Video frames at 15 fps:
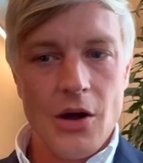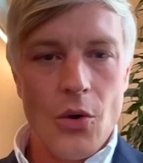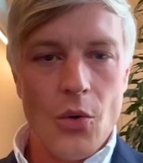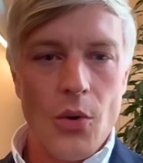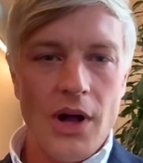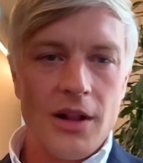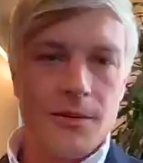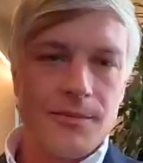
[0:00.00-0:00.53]

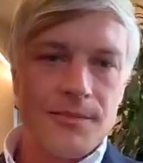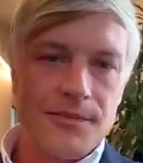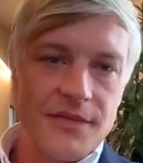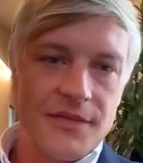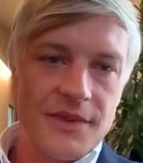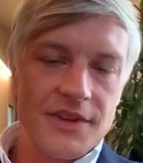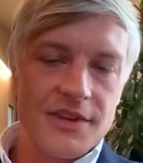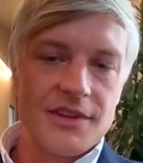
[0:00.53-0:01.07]
Well,
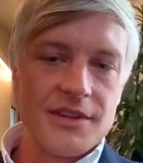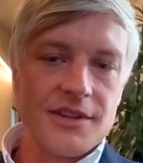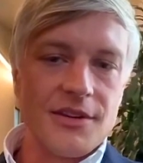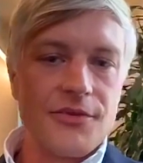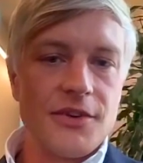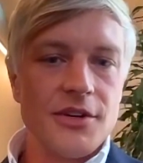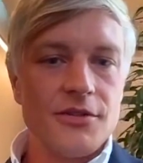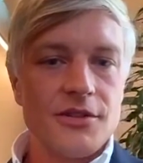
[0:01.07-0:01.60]
the
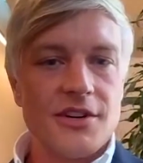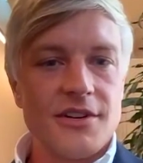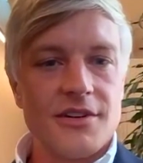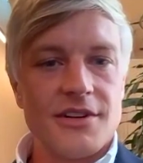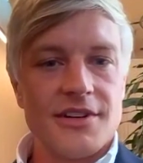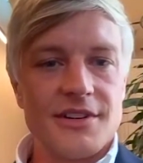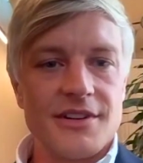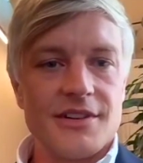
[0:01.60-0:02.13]
future
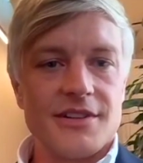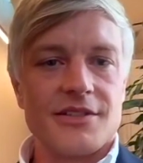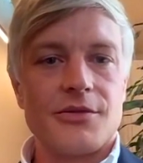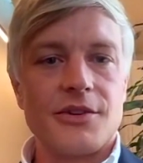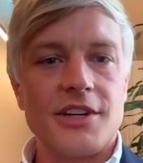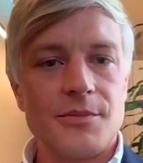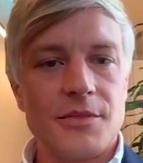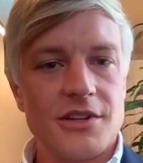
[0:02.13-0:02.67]
in
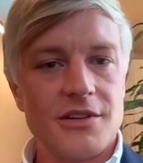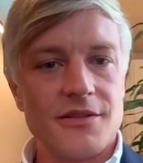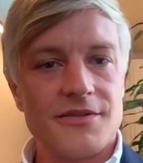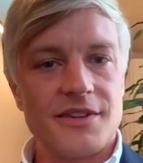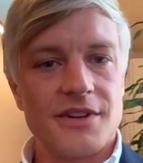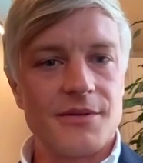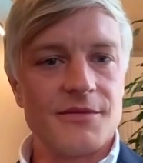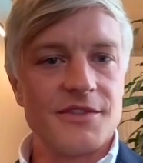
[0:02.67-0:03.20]
treatment of
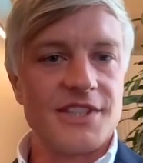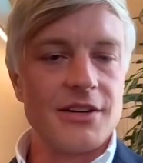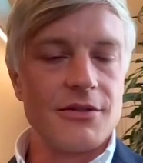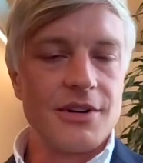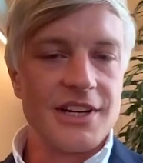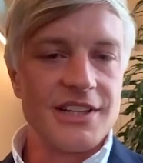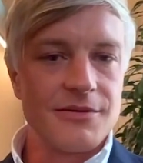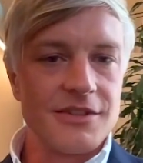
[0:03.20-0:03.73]

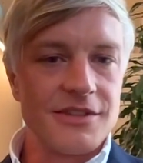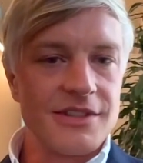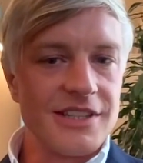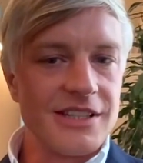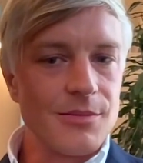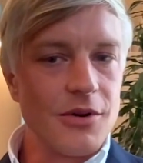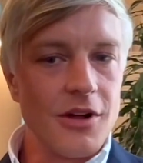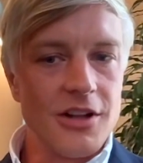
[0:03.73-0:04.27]
CRS with
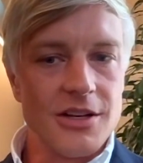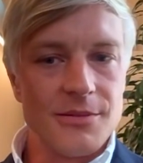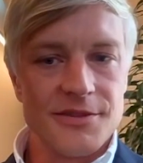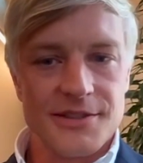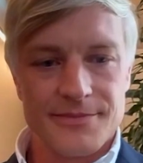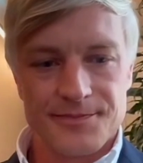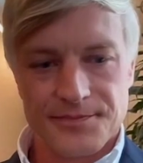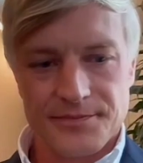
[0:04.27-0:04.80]
nasal
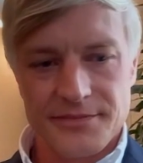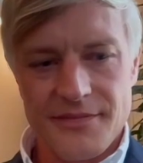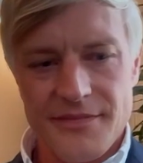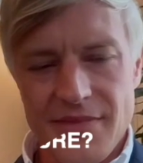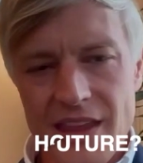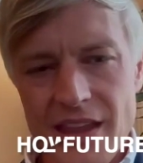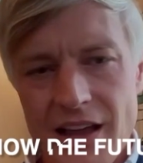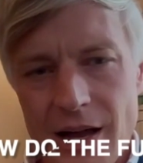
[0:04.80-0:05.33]
polyps,
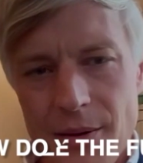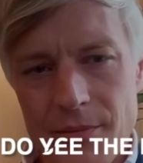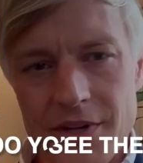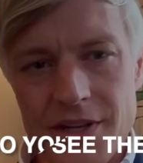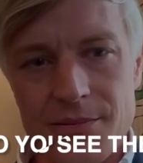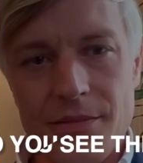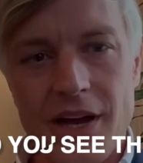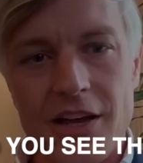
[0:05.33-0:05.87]

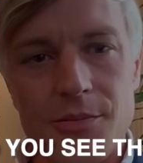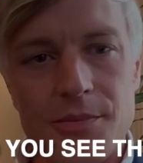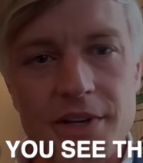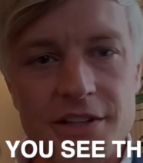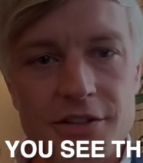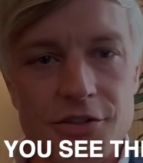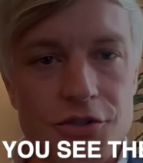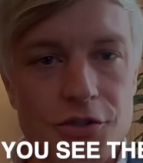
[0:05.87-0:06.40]
in my
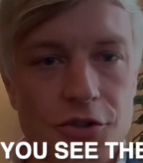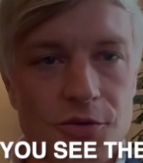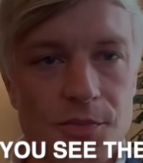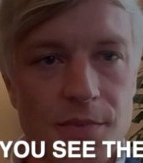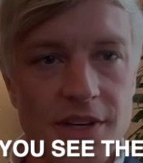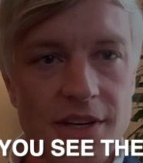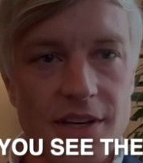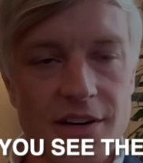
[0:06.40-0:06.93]
opinion, should
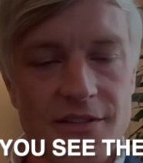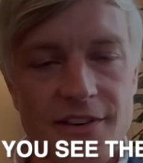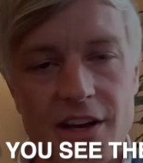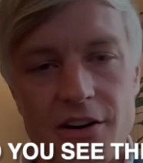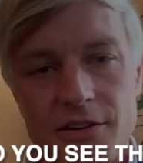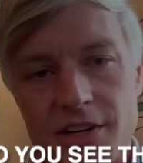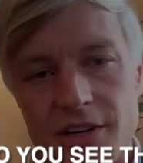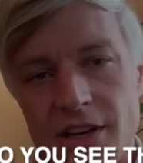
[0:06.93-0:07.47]
be a
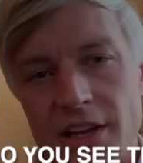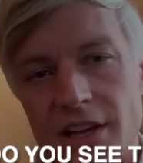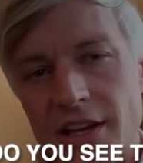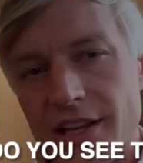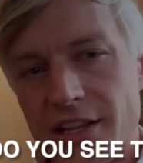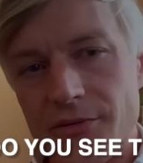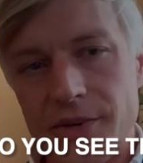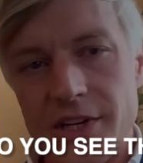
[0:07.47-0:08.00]
very
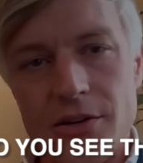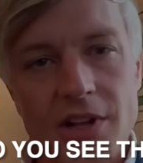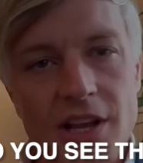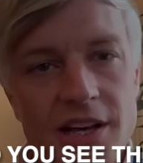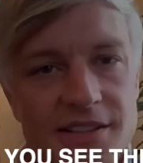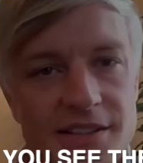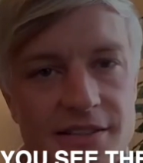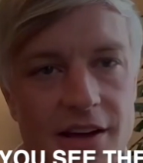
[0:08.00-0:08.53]

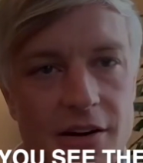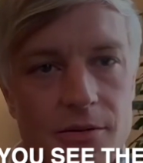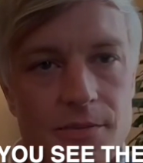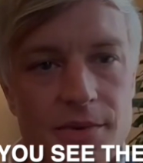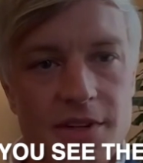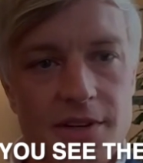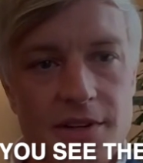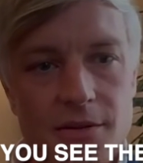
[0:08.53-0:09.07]
individualized
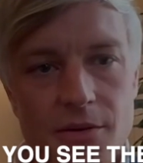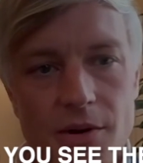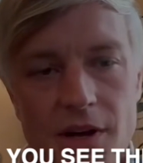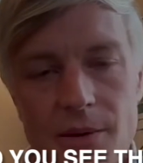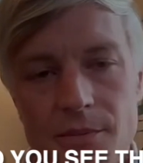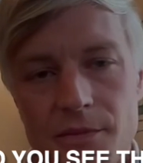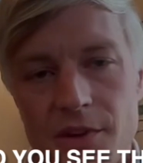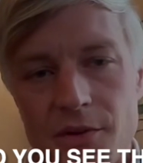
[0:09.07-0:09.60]
therapy.
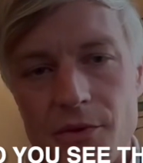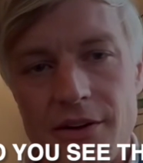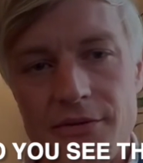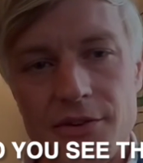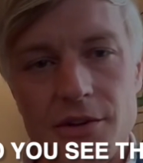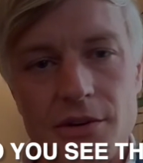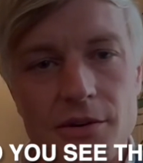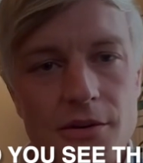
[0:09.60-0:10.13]
We
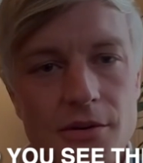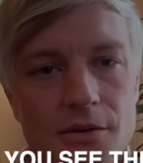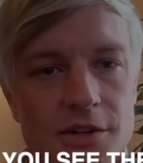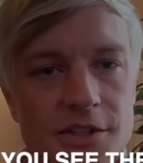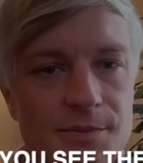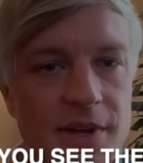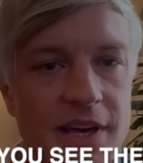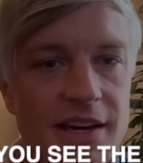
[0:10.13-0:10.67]
have to
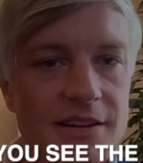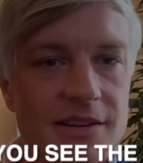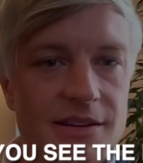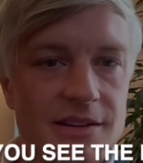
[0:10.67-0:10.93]
respect